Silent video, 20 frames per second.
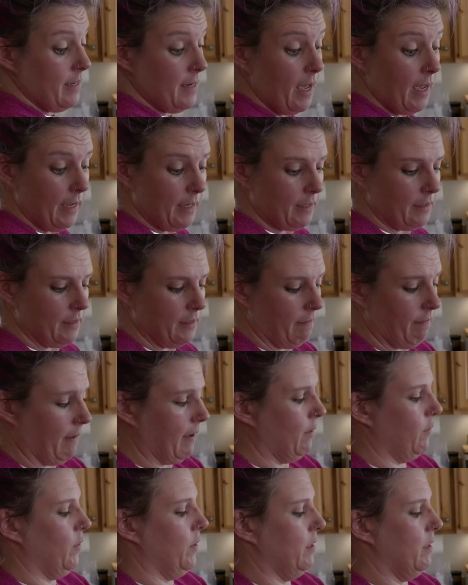9 in
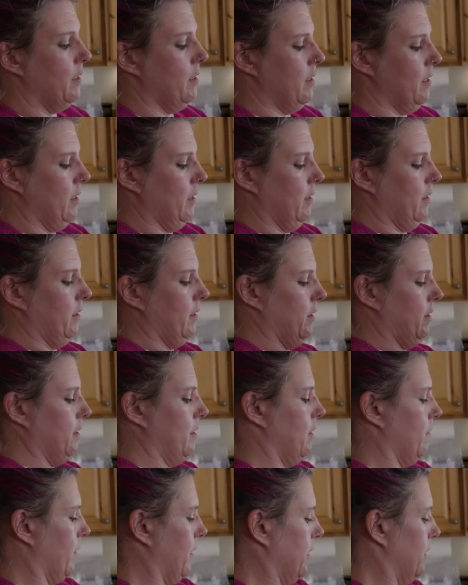this one.
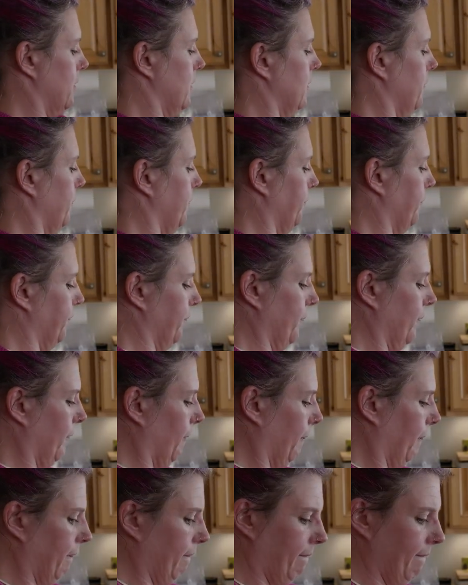All right.
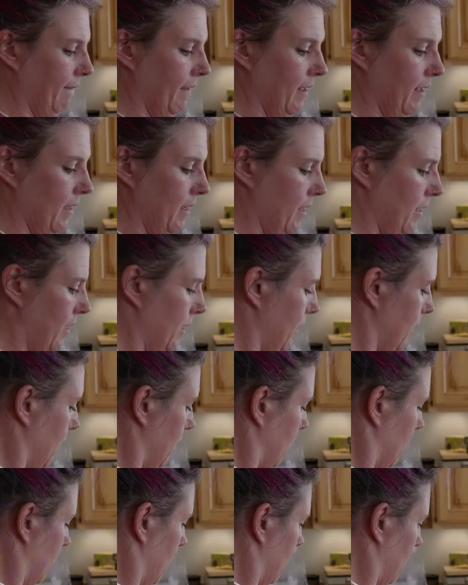I'm
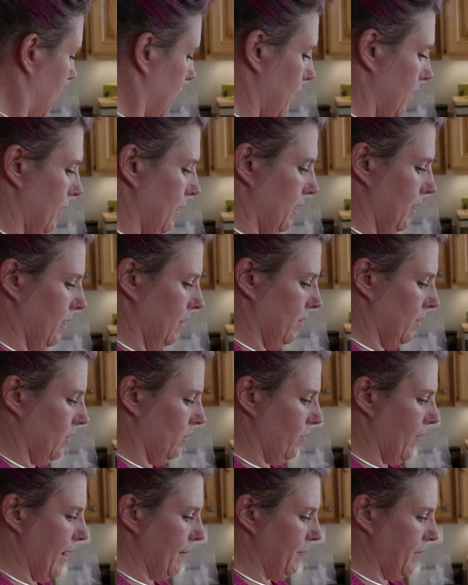going
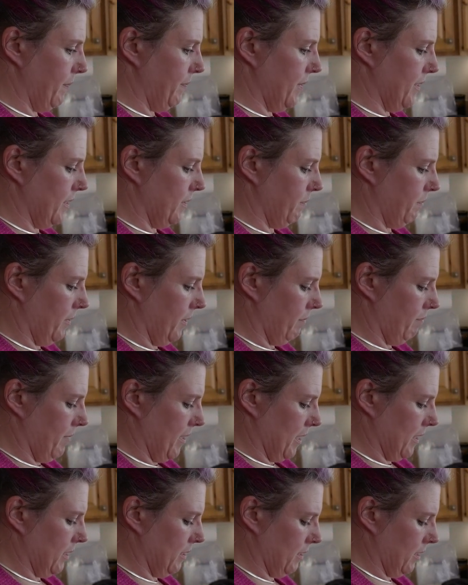to wrap up this big
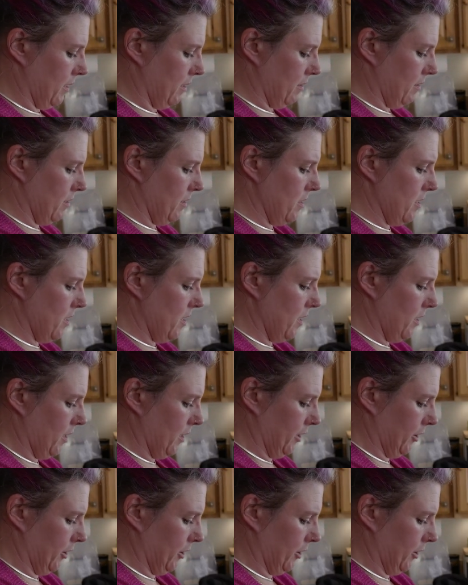mess here.